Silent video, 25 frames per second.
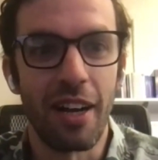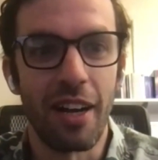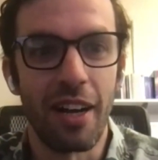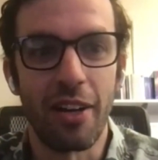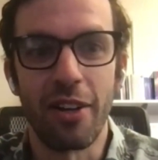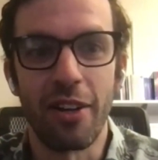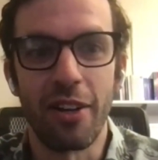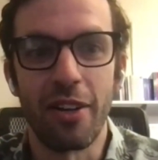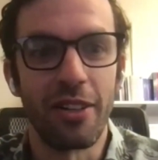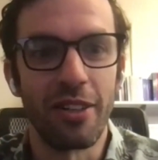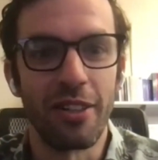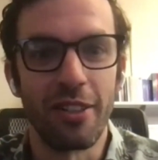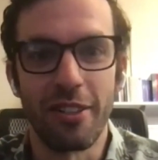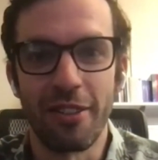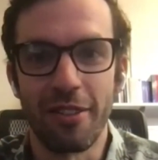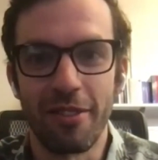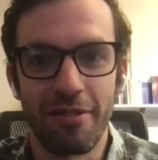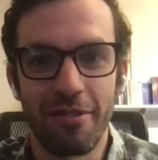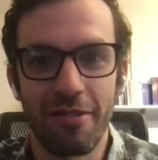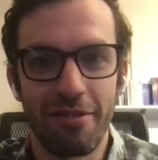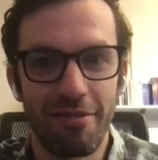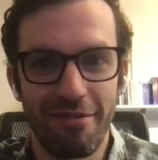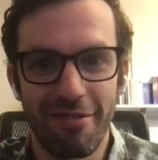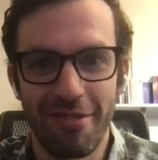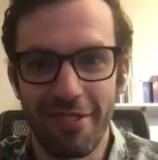not at
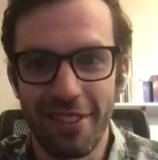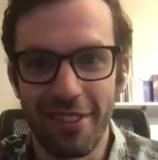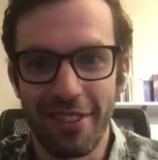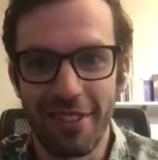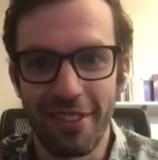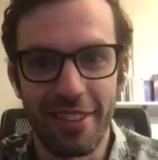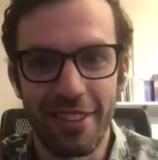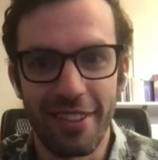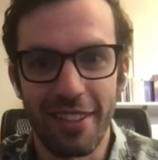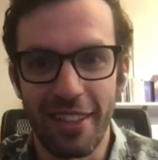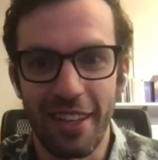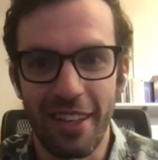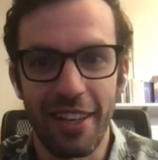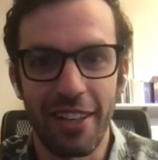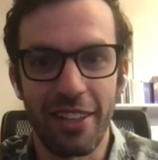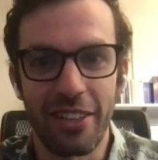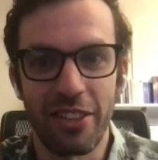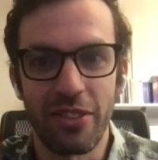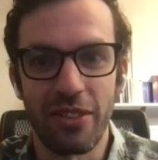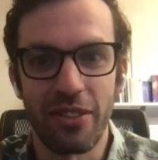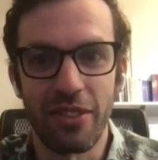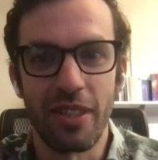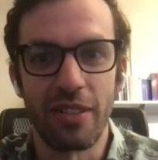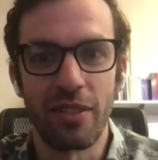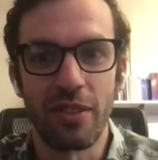all the
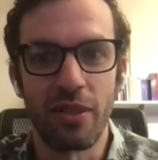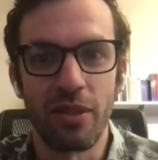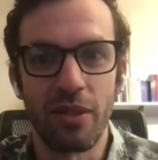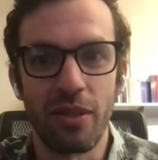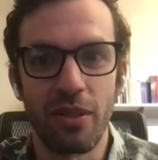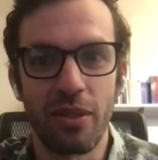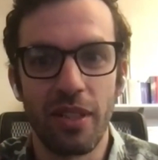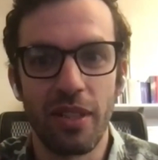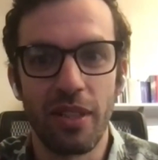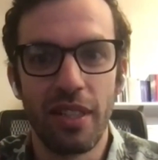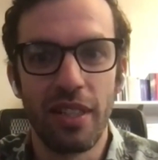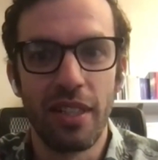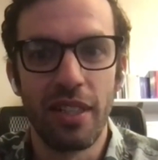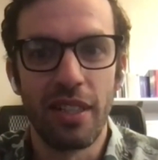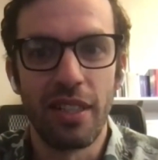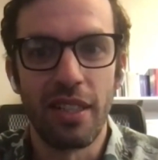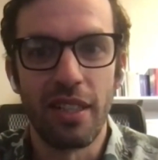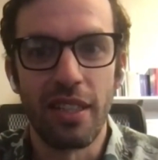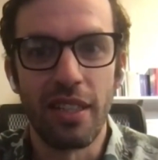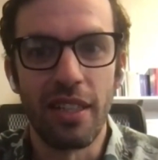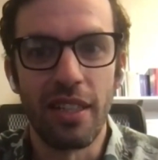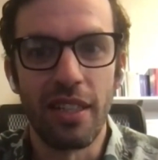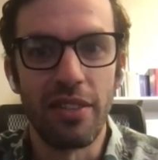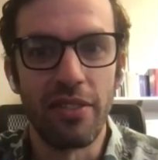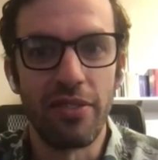case, right? So
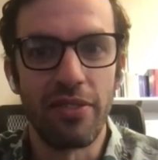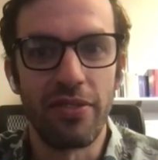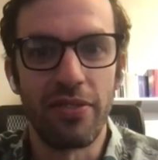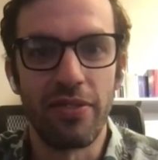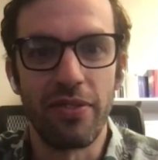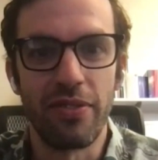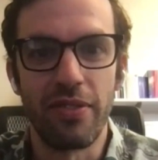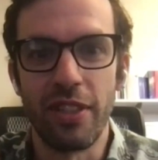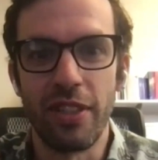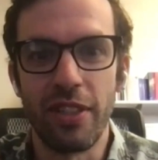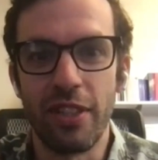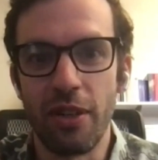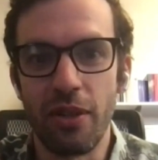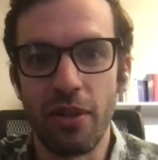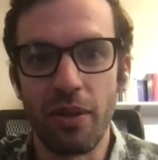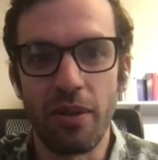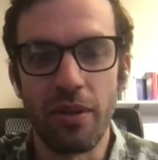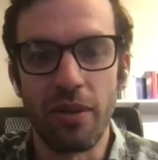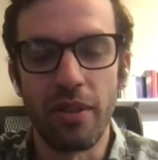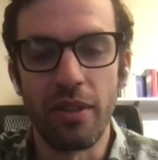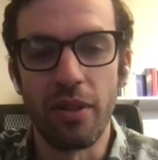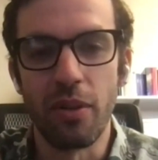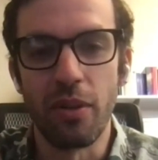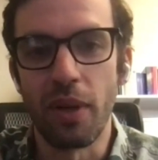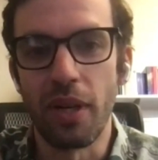if you
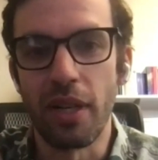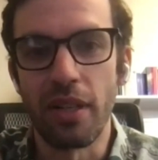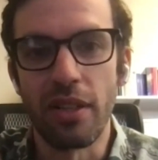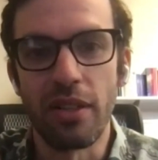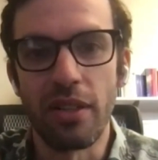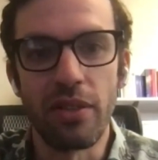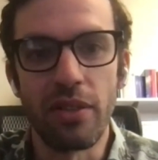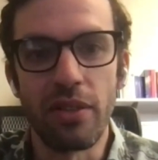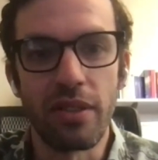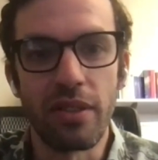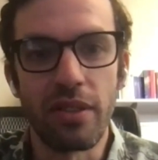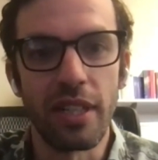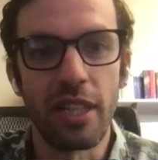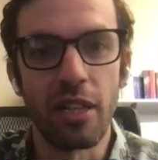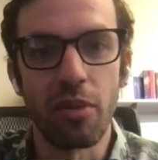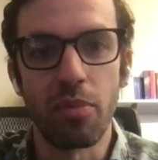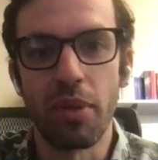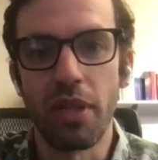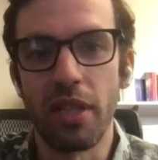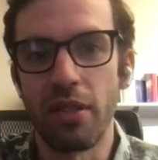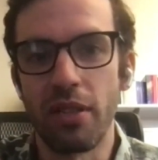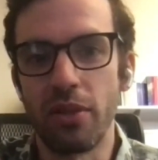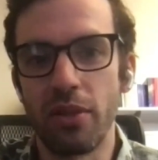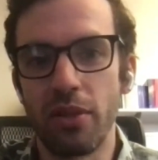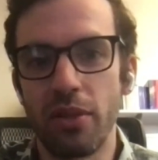want to use
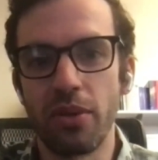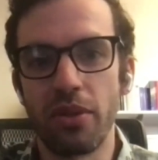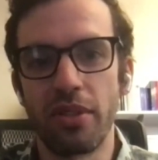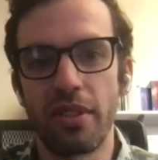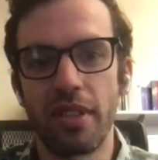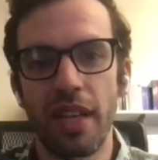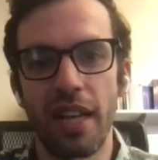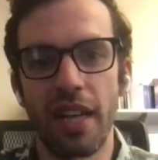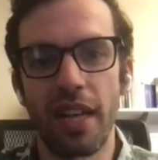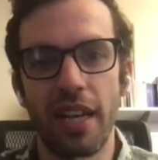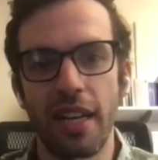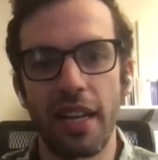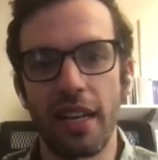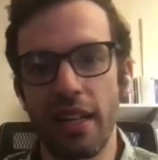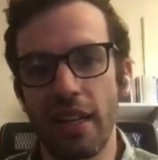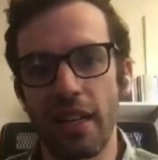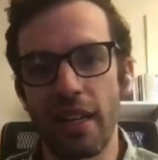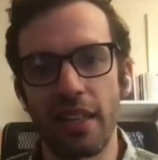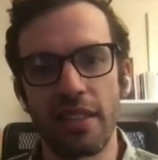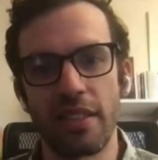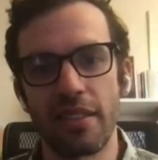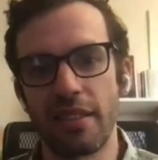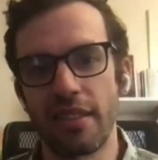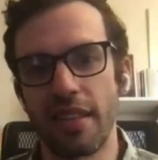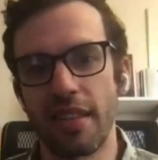NLP tools to
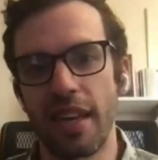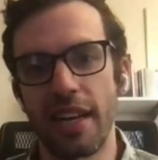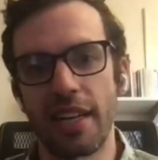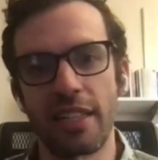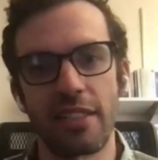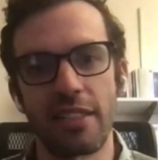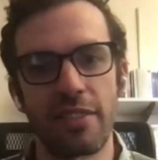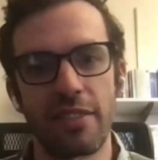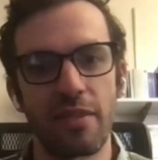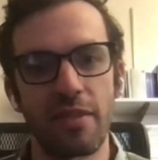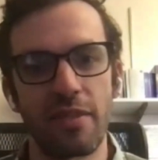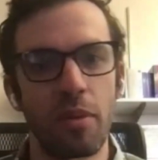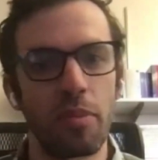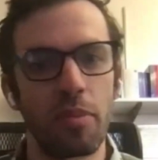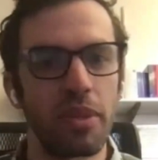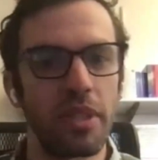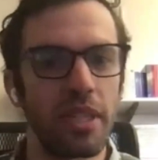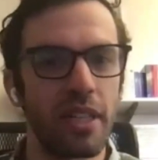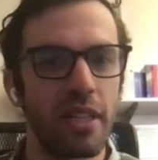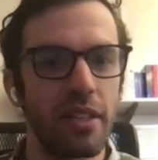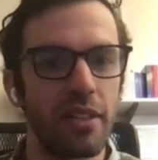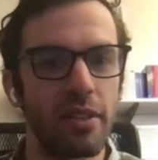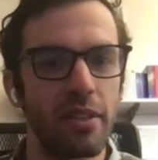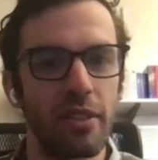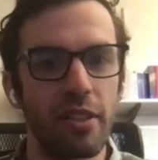analyze text from
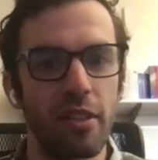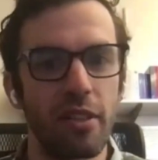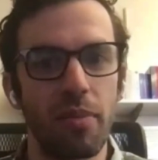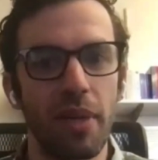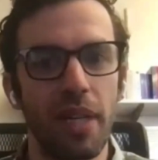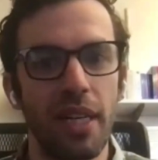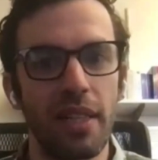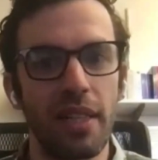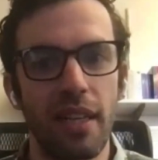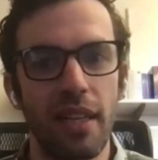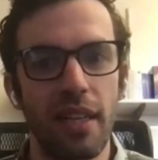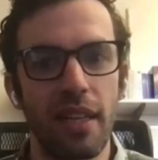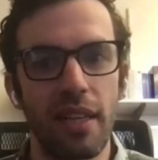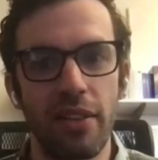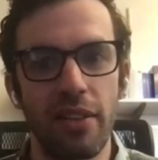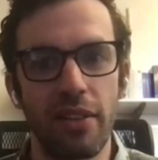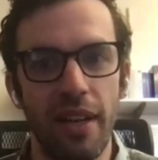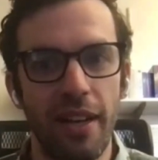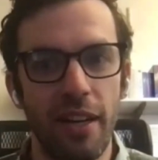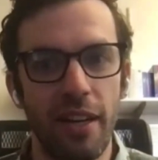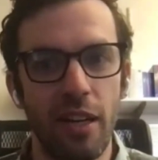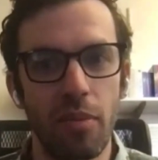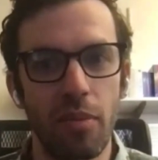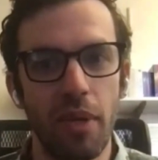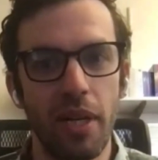a particular domain
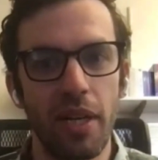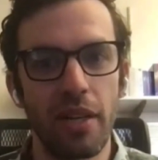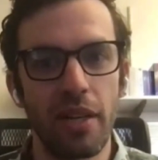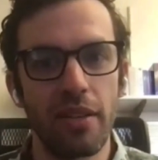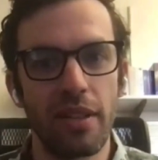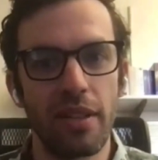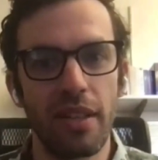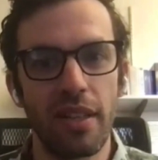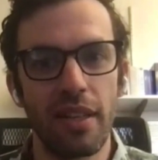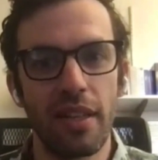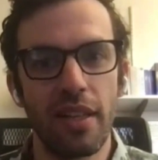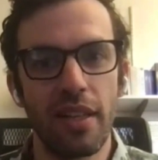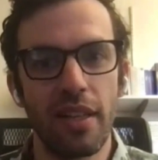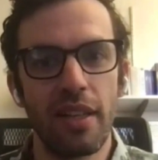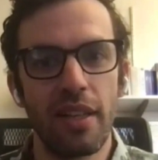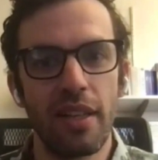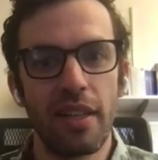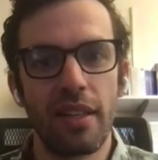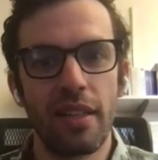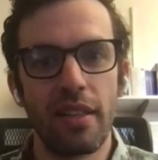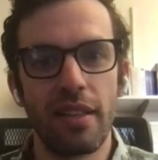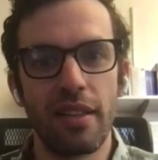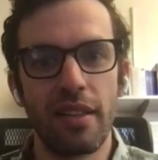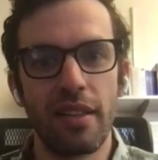that you care about,